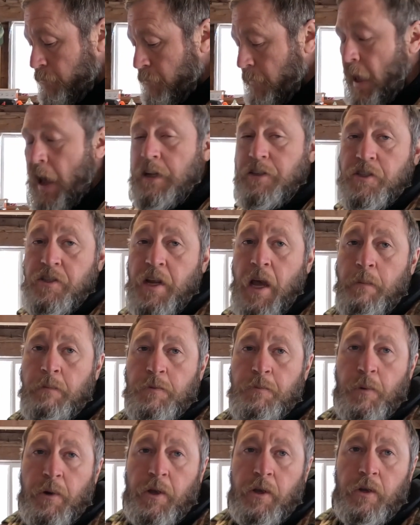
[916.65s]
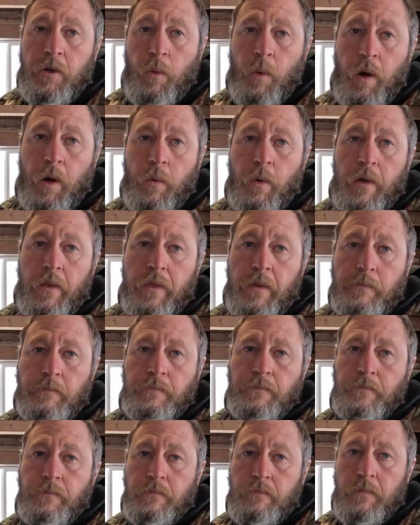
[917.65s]
hatching time was pretty good to work with.
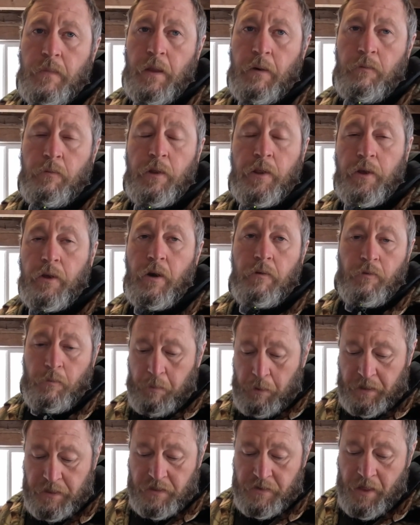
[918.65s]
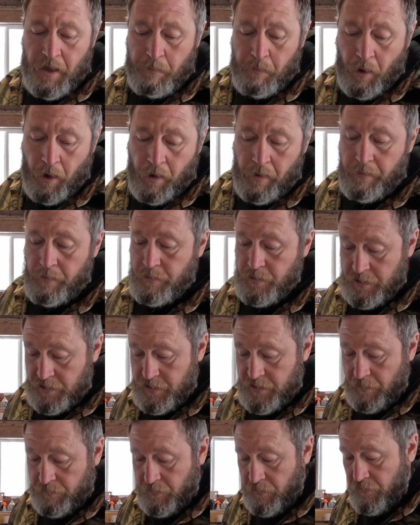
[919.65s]
They're really good on replacing that part, and it's easy
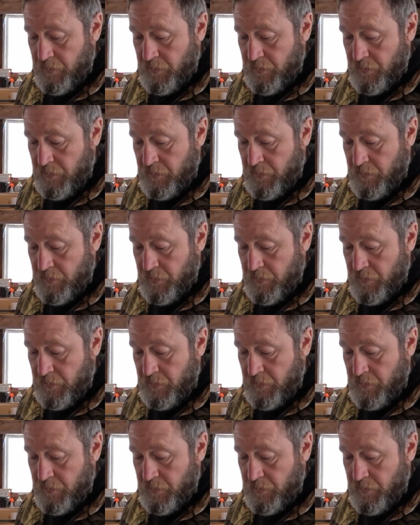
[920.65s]
enough to